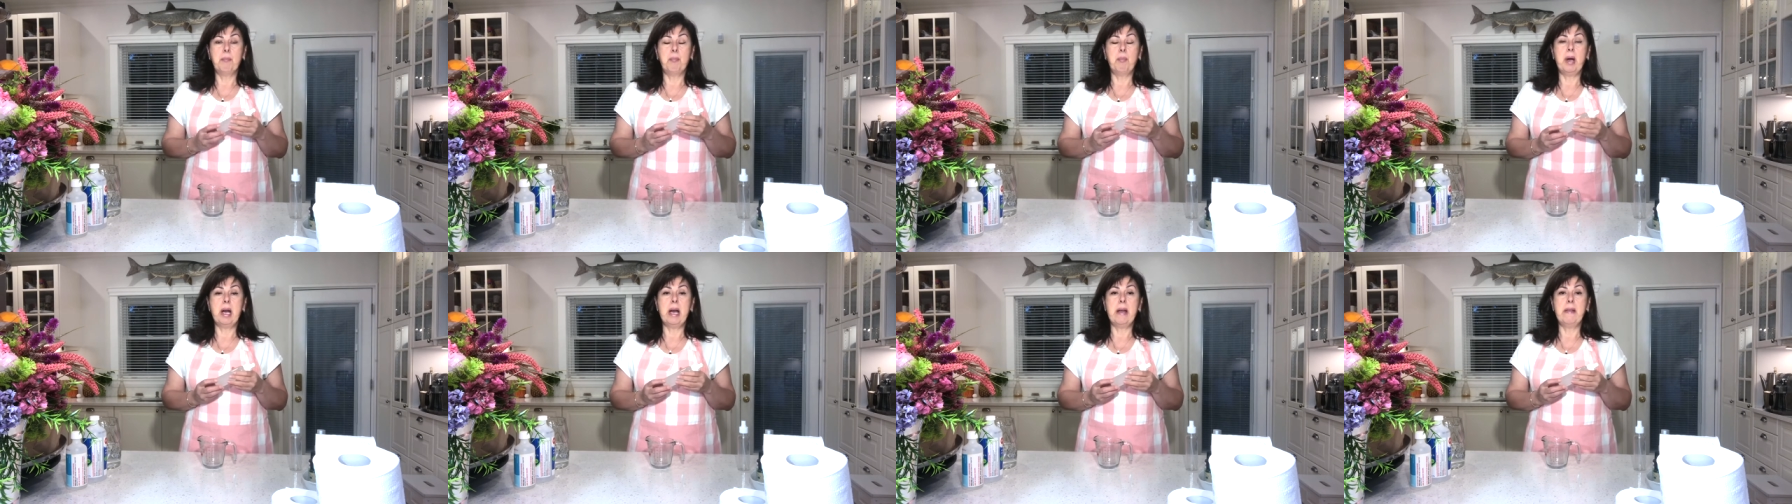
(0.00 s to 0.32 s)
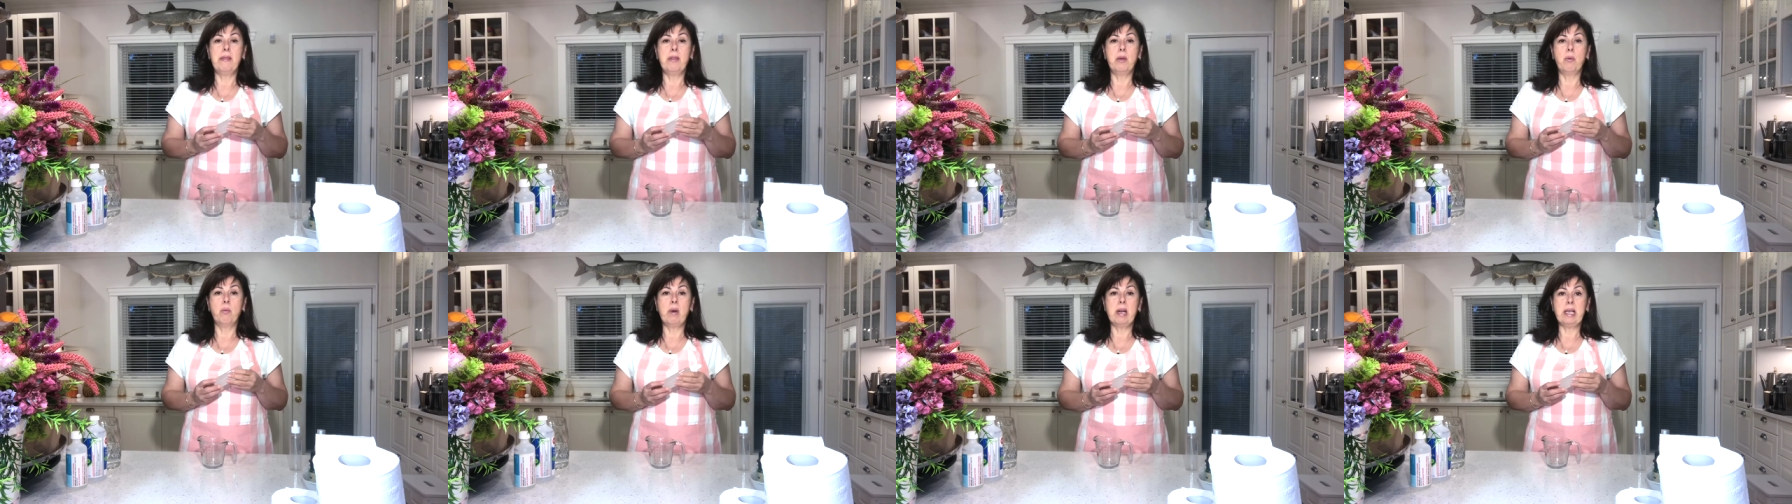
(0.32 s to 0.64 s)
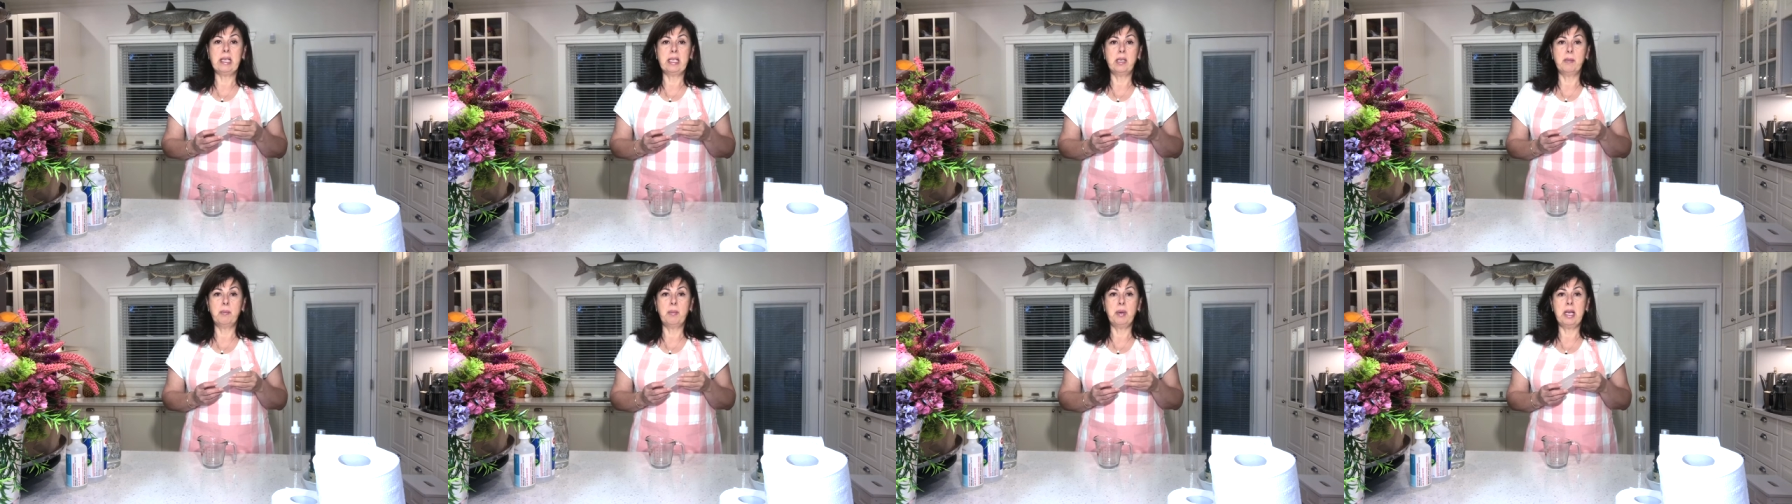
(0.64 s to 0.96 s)
but the
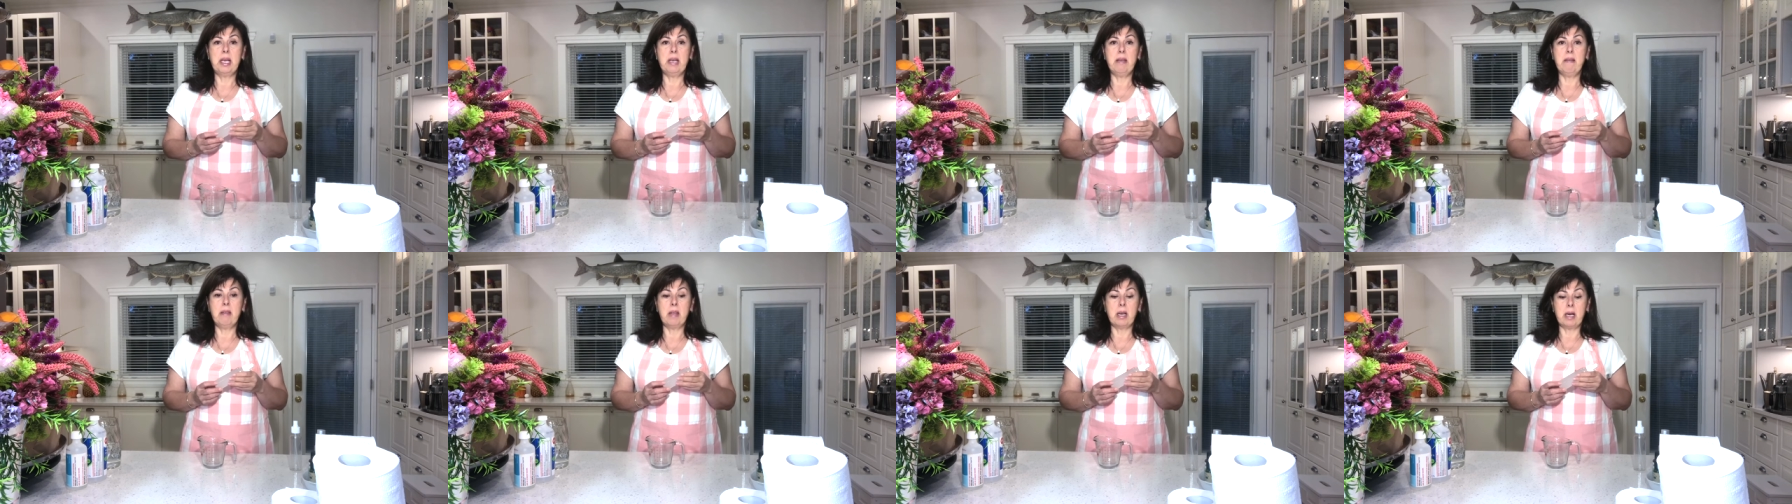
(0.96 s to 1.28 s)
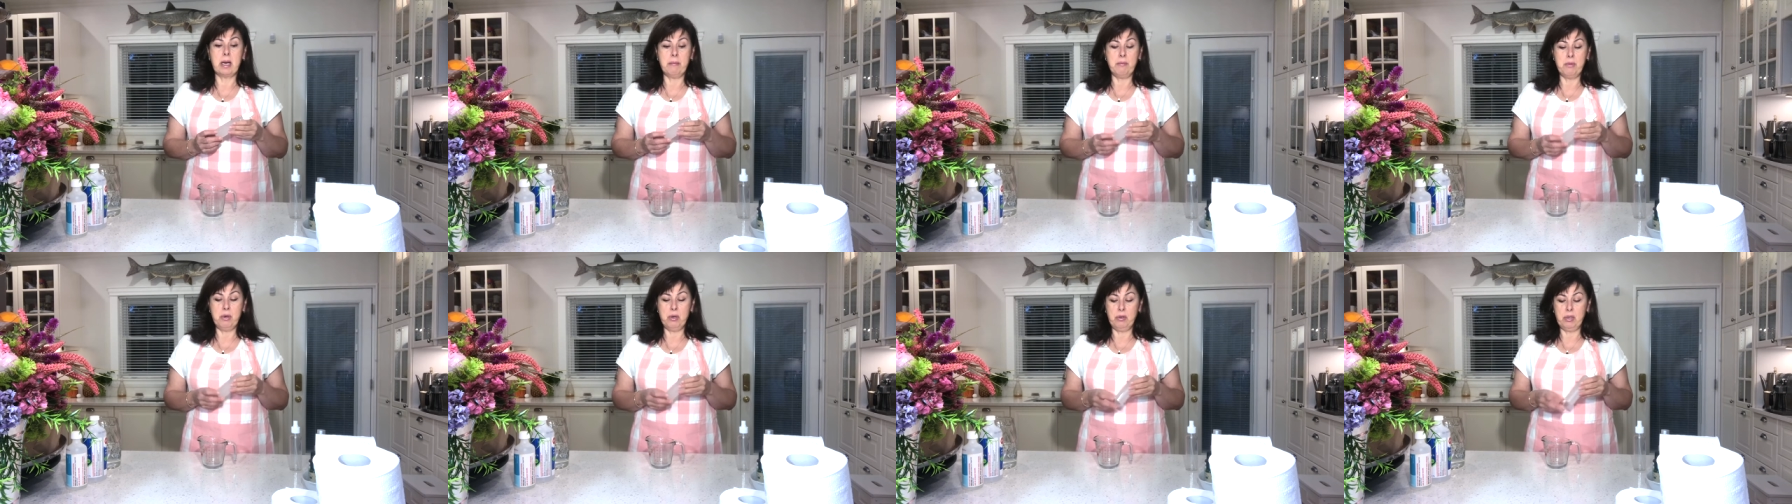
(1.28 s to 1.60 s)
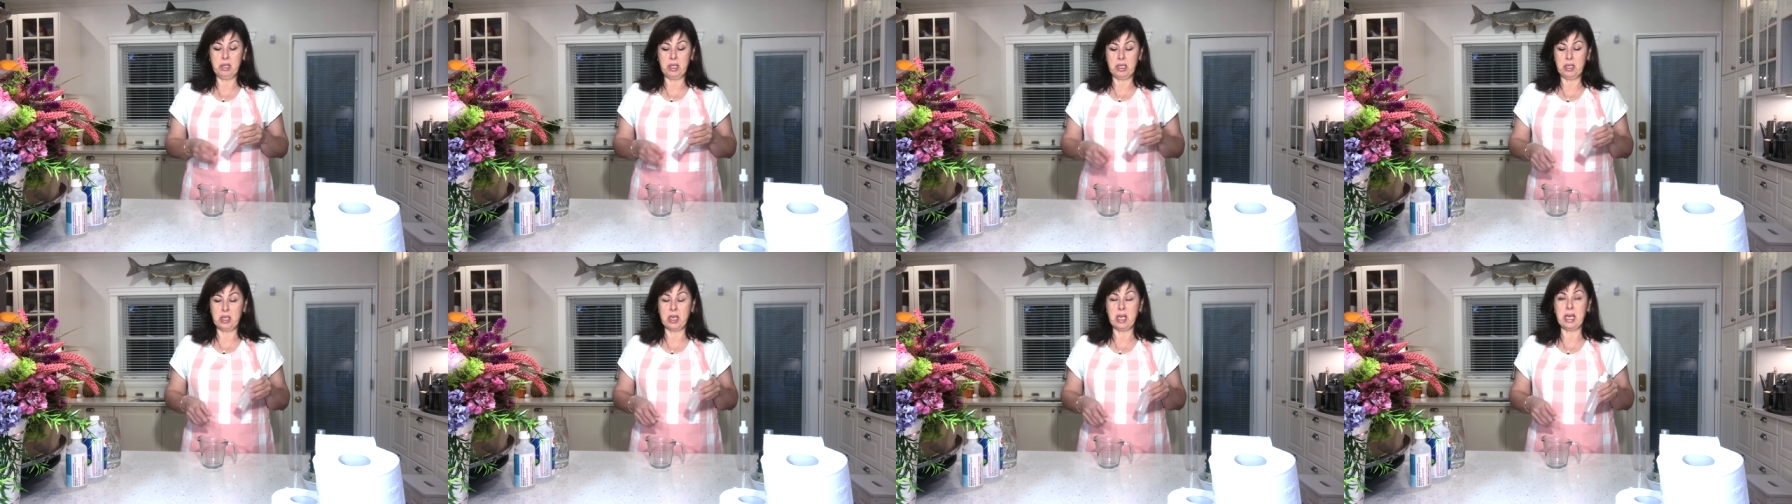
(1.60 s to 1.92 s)
recipe that I'm
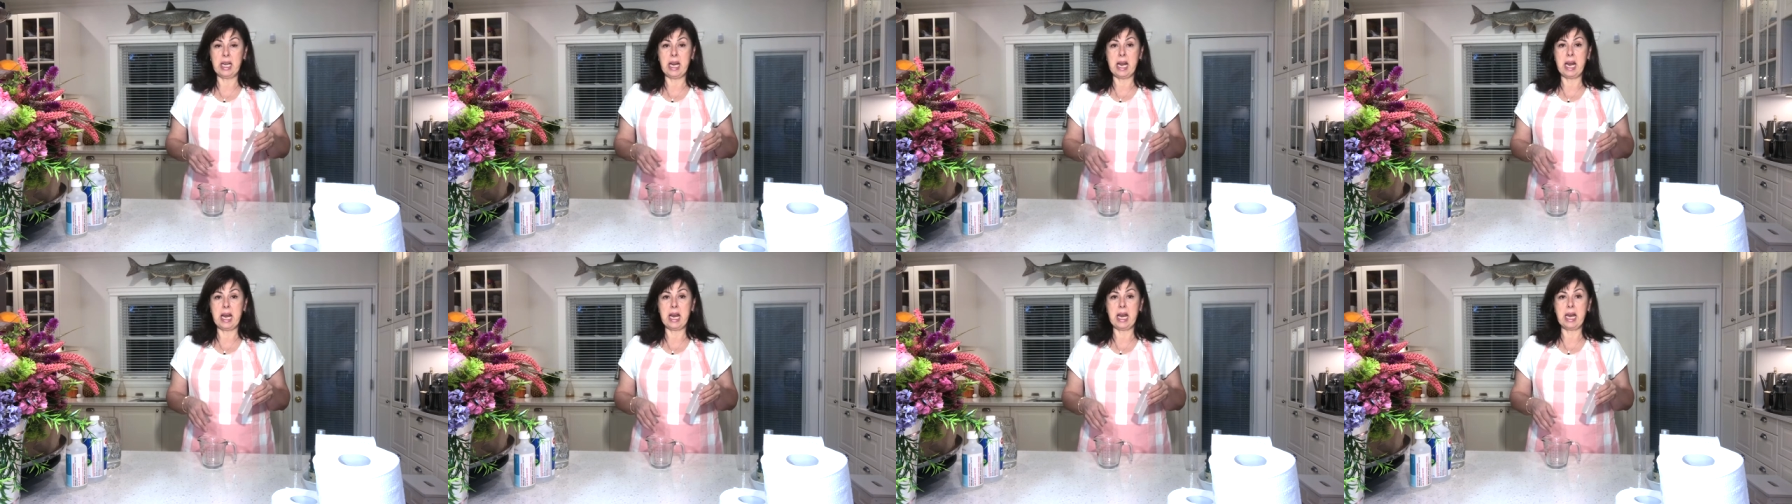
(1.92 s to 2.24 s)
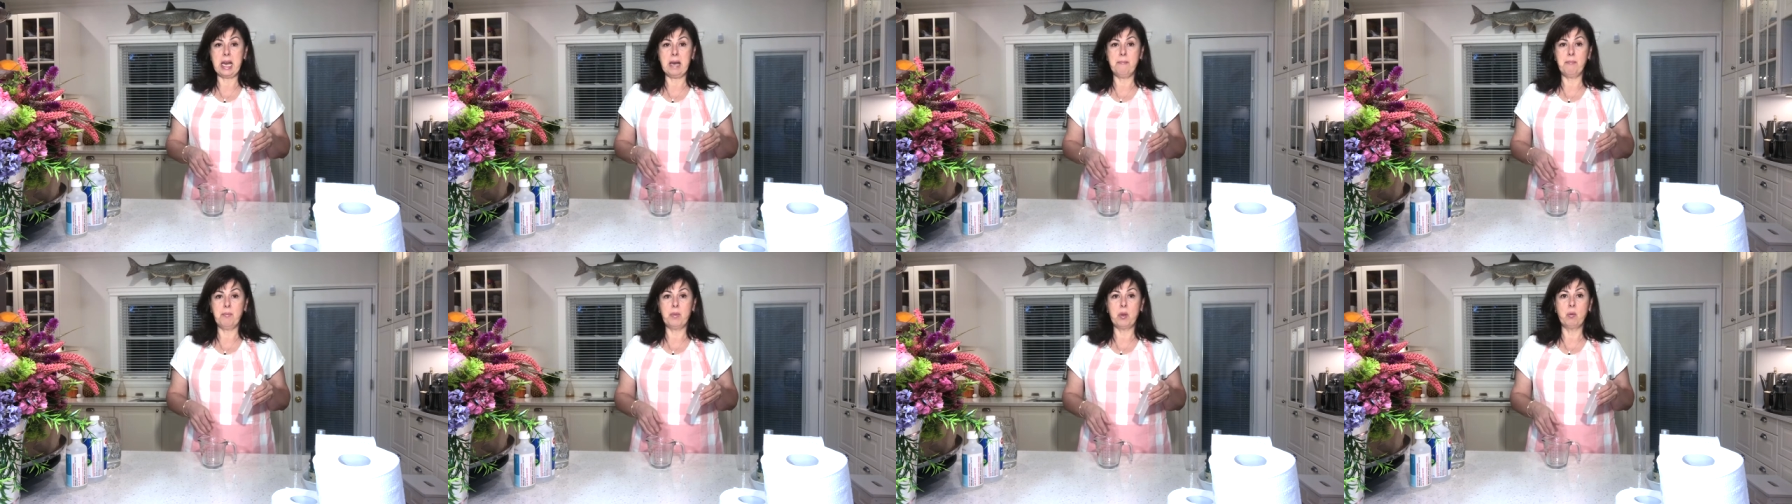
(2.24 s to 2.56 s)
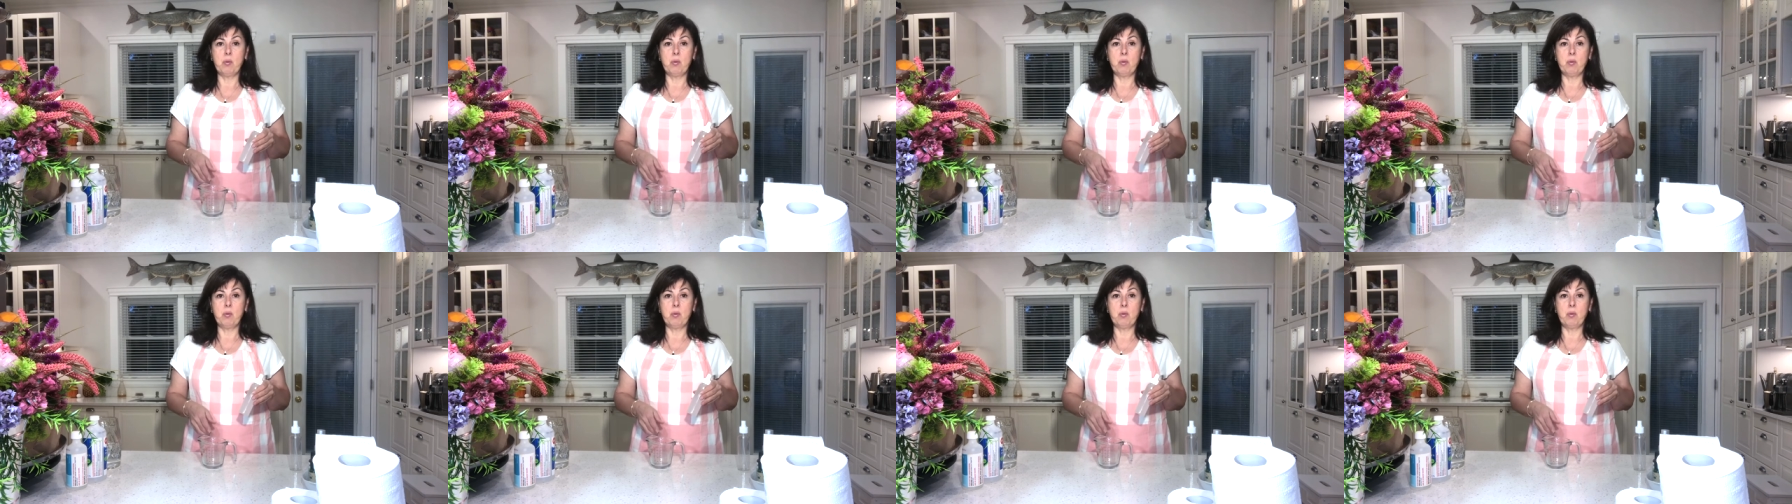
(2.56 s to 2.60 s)
using today